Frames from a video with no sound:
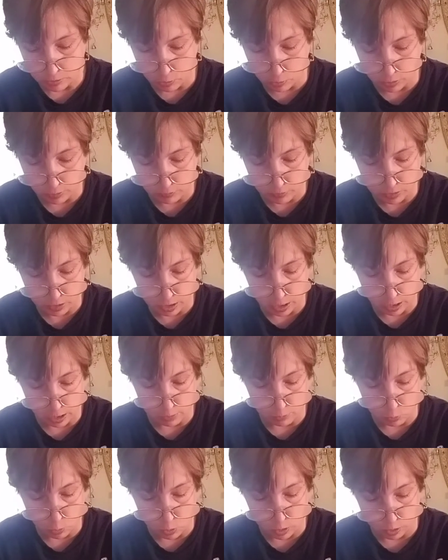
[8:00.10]
only for the lucky
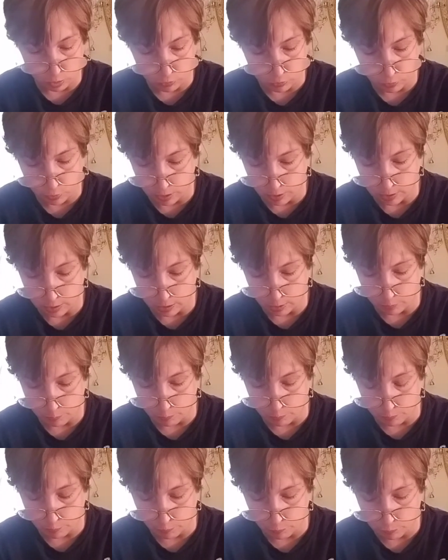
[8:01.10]
mortals who get their
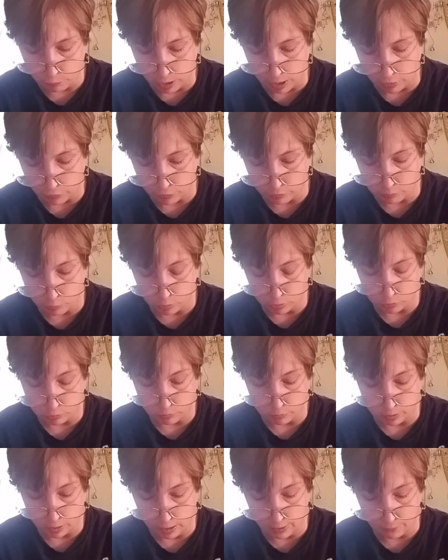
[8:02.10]
ration books from
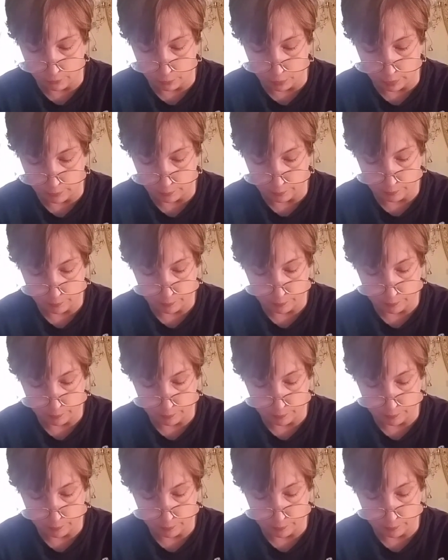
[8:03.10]
the government.